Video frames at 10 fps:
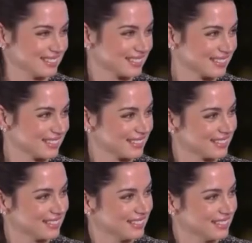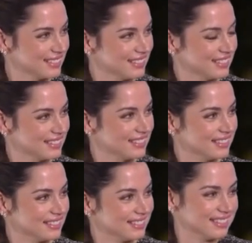
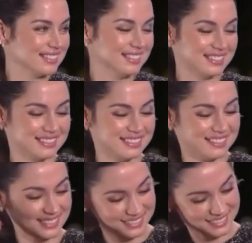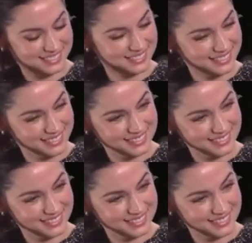(silent)